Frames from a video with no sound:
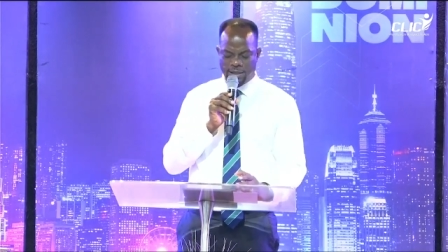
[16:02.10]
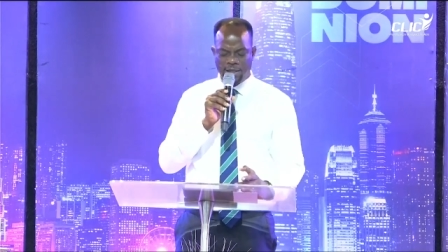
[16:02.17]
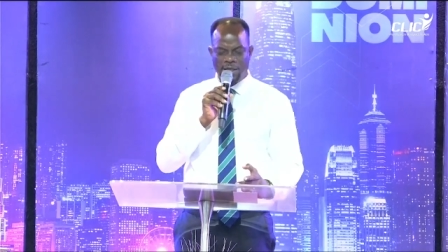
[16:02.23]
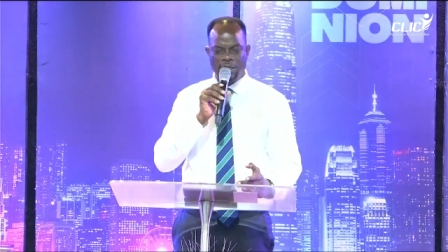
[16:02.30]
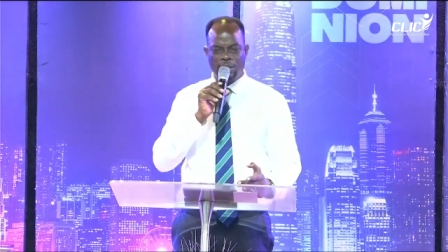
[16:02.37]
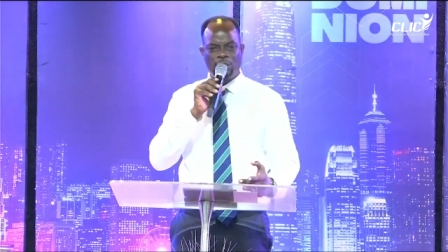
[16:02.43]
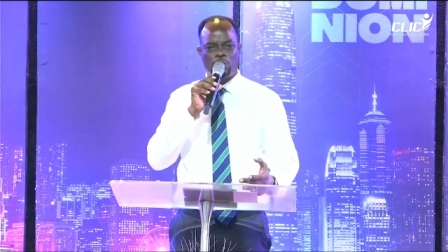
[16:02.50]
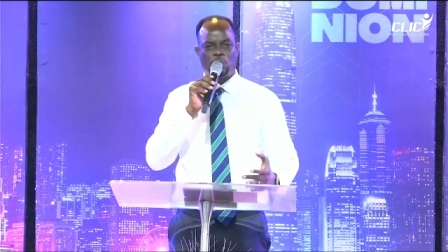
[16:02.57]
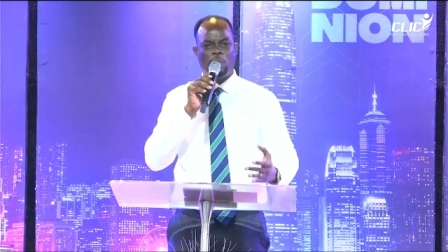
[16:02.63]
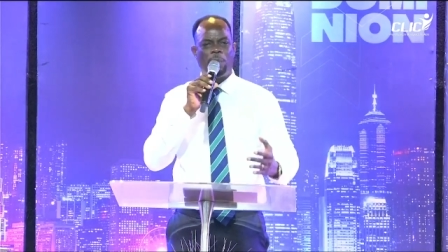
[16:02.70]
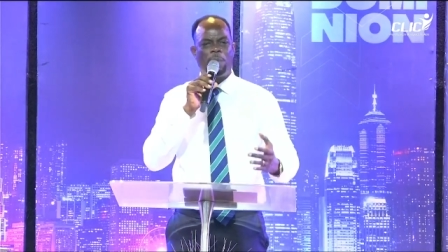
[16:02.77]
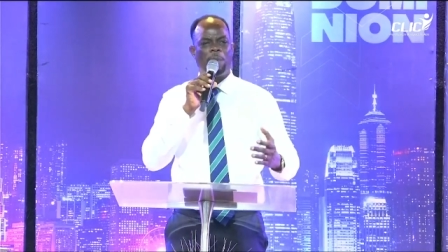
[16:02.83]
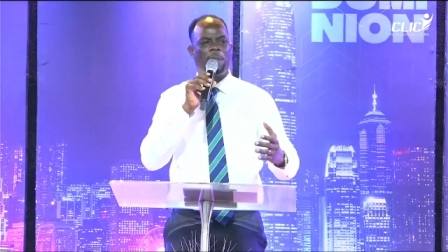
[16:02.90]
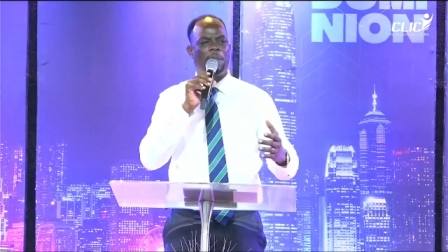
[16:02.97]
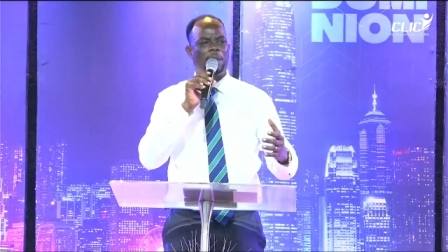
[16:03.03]
So,
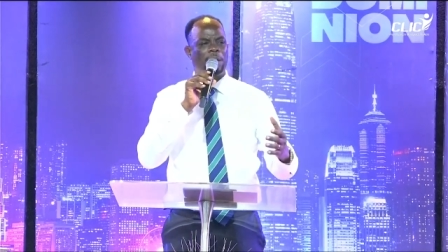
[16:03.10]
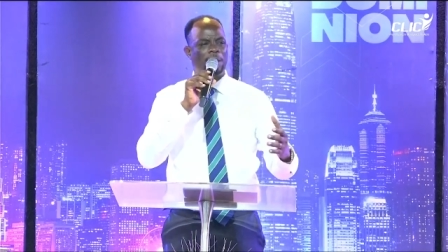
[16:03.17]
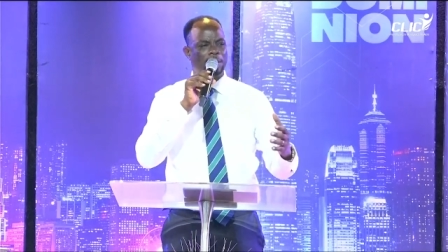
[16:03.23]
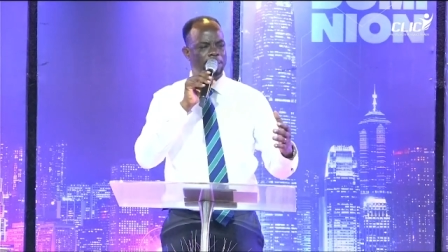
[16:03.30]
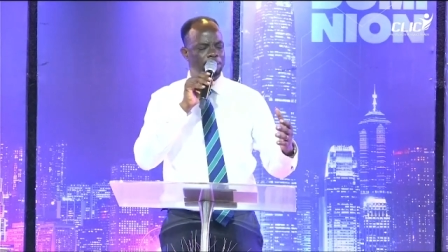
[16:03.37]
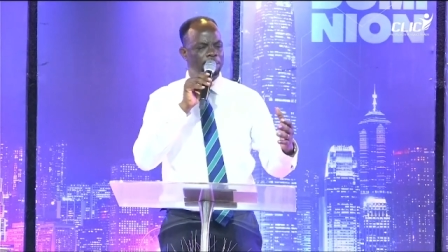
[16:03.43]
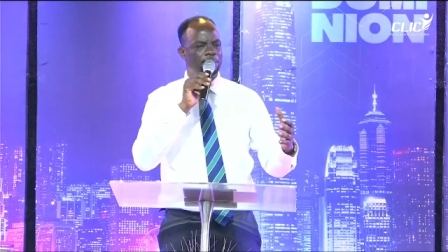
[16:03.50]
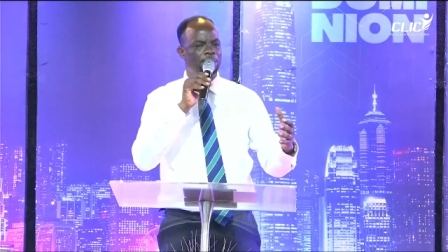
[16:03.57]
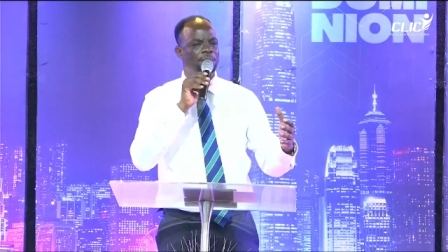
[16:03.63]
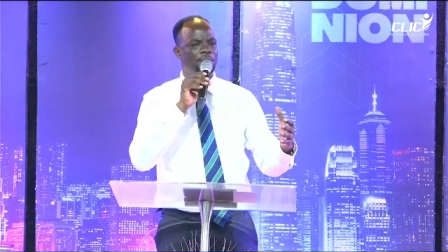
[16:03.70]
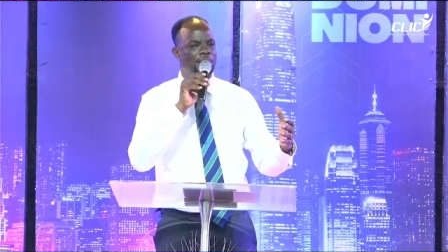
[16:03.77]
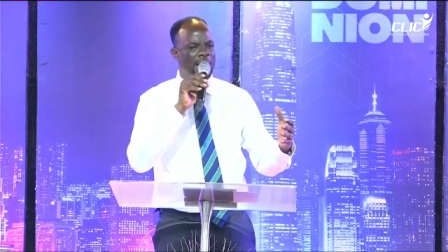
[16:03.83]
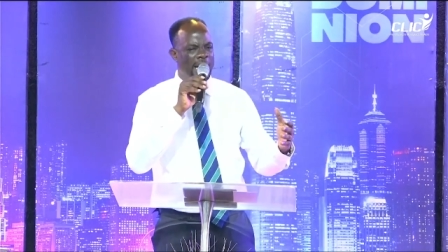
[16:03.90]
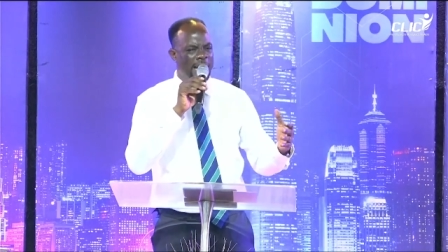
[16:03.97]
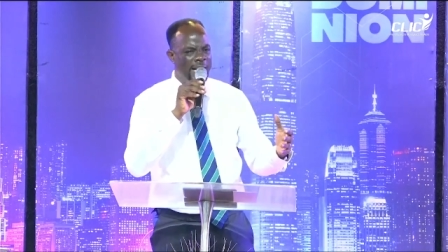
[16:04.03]

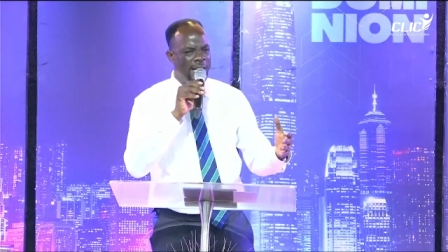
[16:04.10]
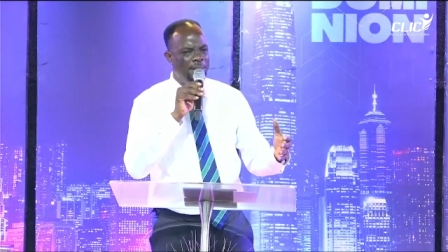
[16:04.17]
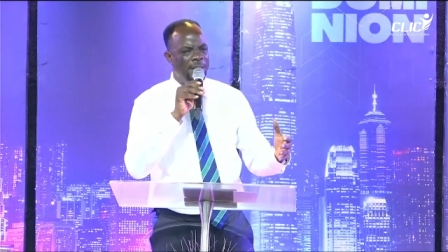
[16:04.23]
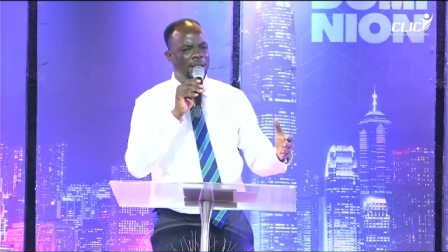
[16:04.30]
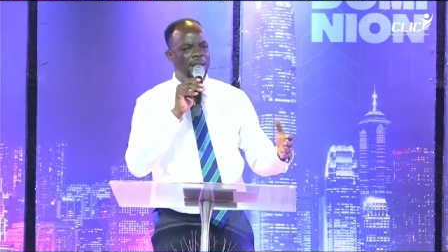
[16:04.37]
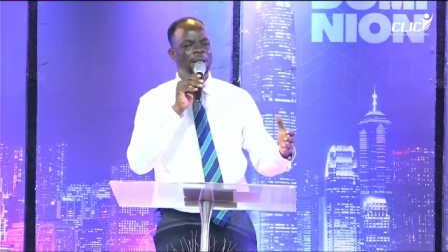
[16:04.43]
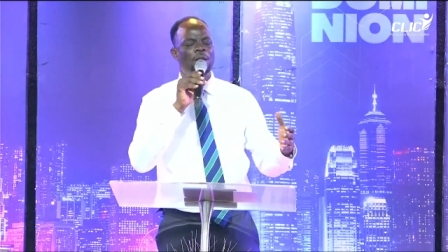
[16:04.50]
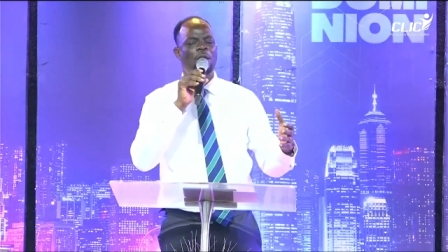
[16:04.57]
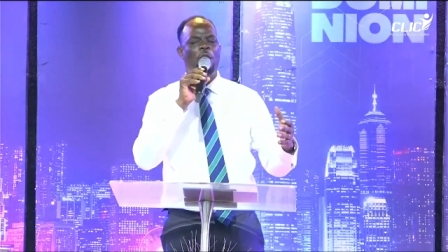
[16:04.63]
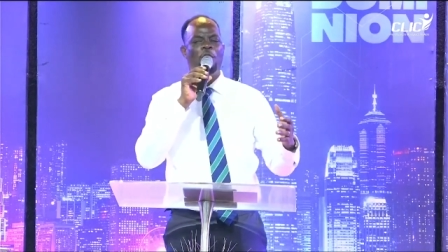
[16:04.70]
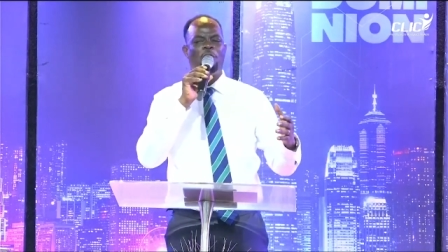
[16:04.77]
the enemy of